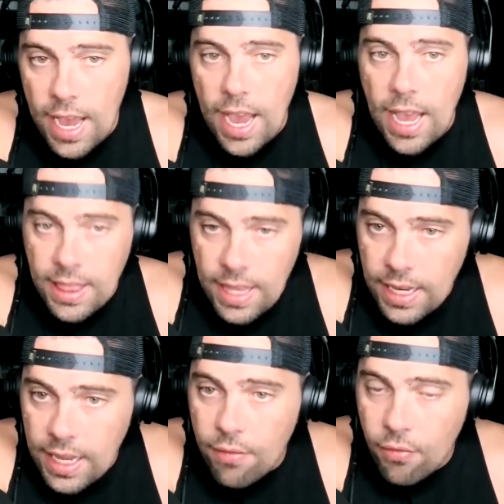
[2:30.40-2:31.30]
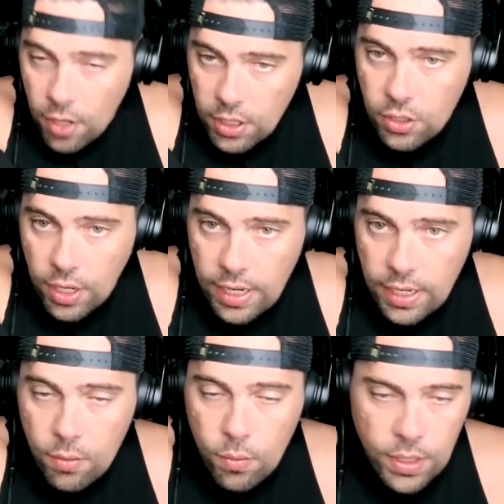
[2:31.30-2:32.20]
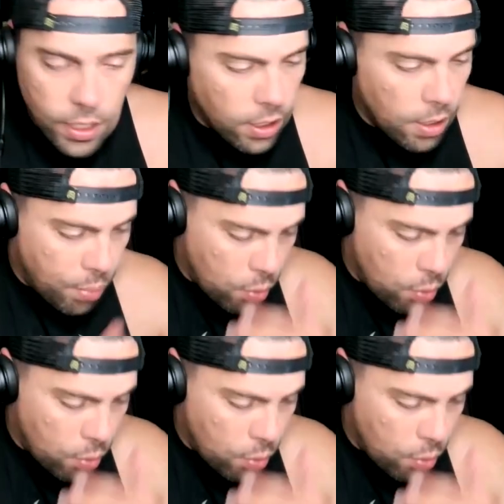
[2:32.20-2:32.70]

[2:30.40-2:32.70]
and then get frustrated when there are